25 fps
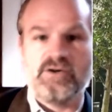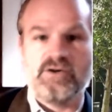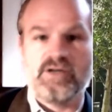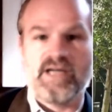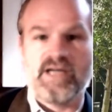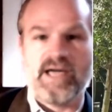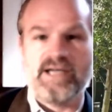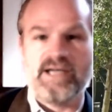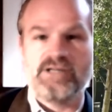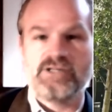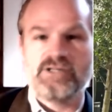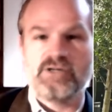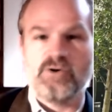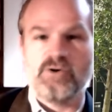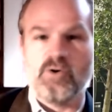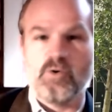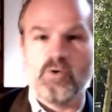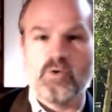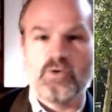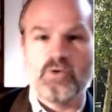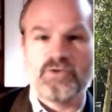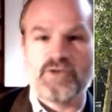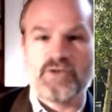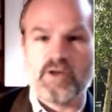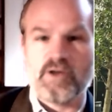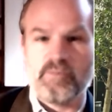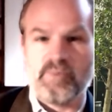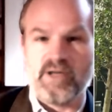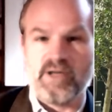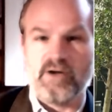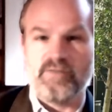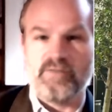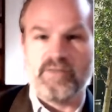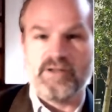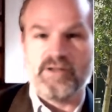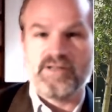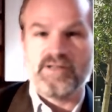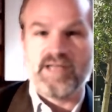UK, should also be
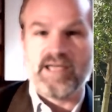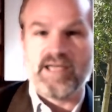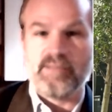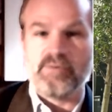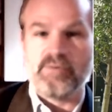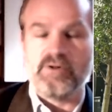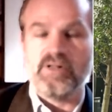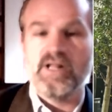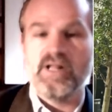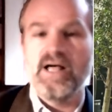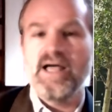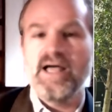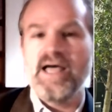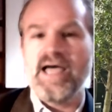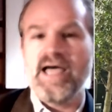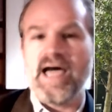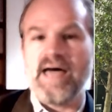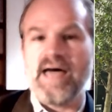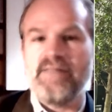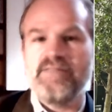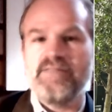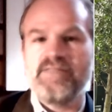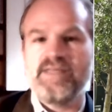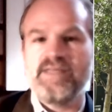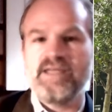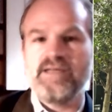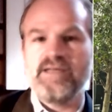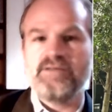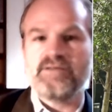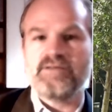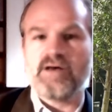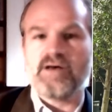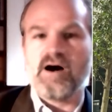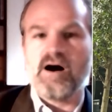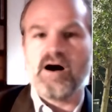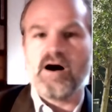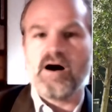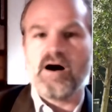on the table. And these
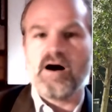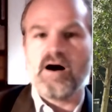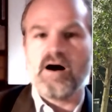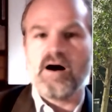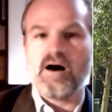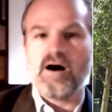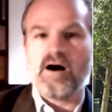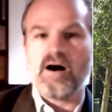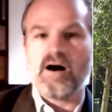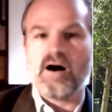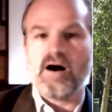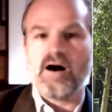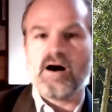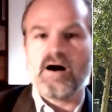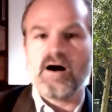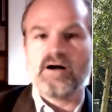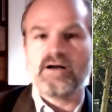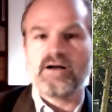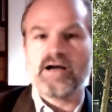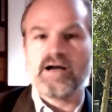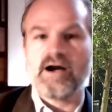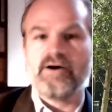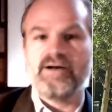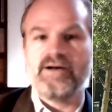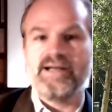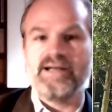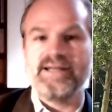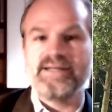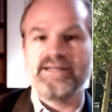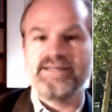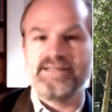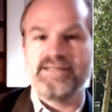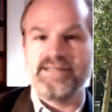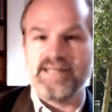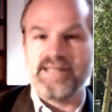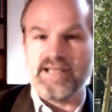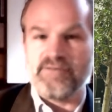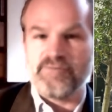are currently
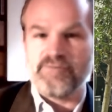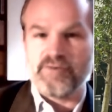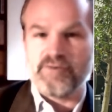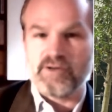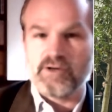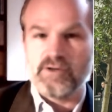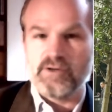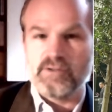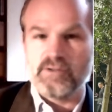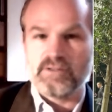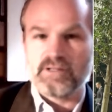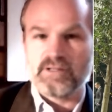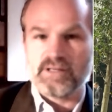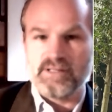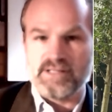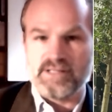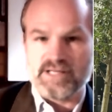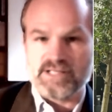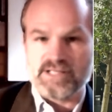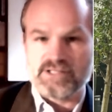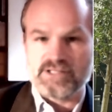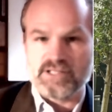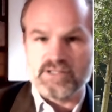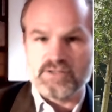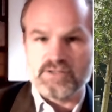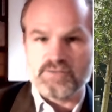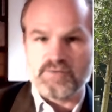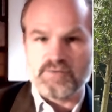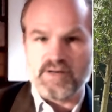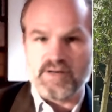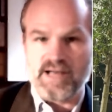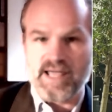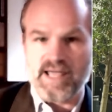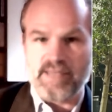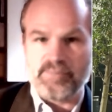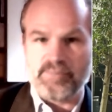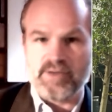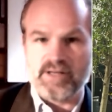difficult conditions for
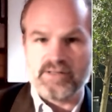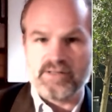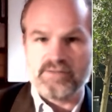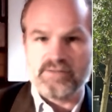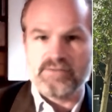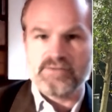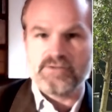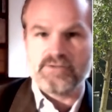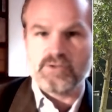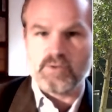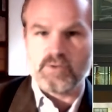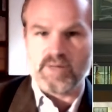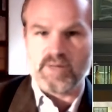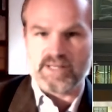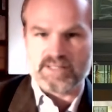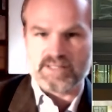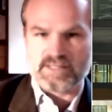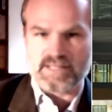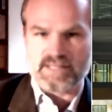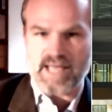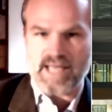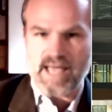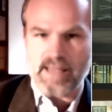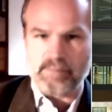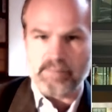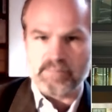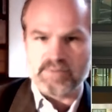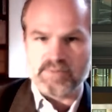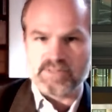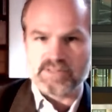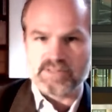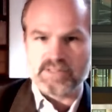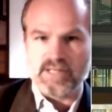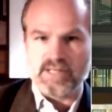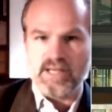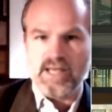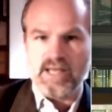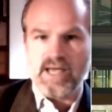Labour to
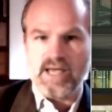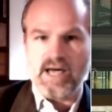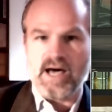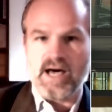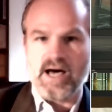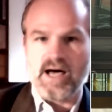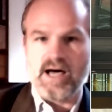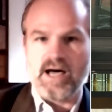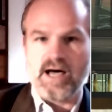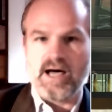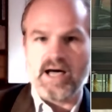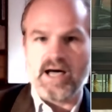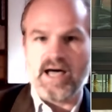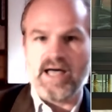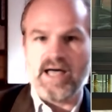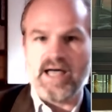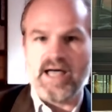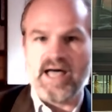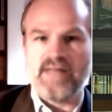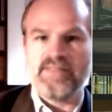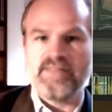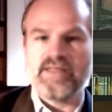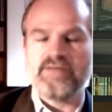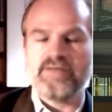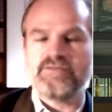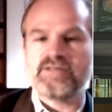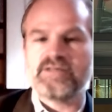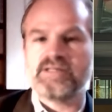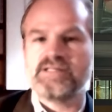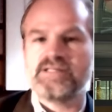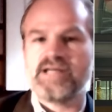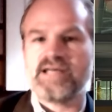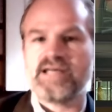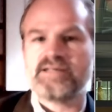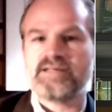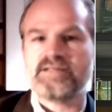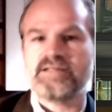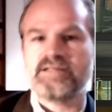accept, and they've
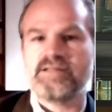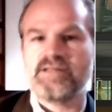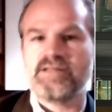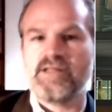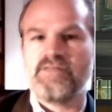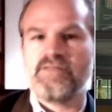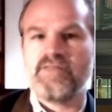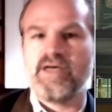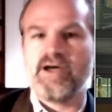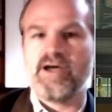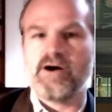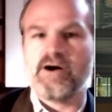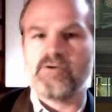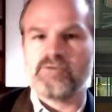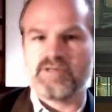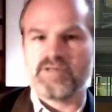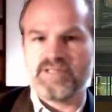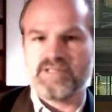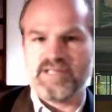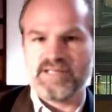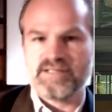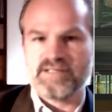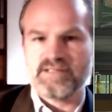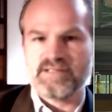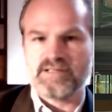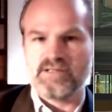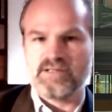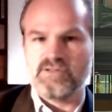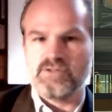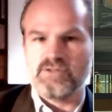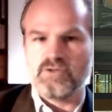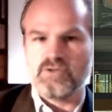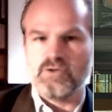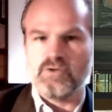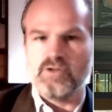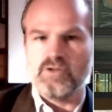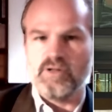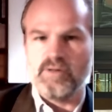suggested that they are resistant
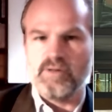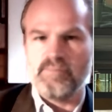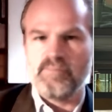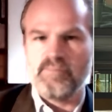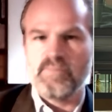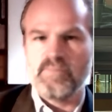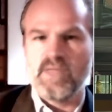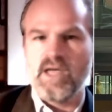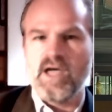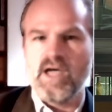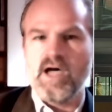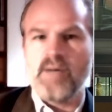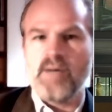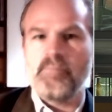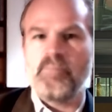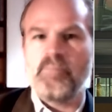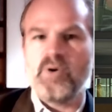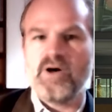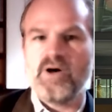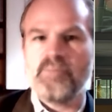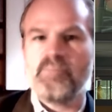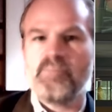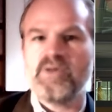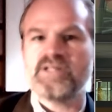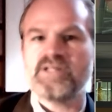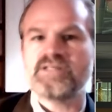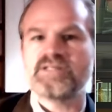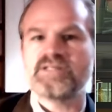to them. But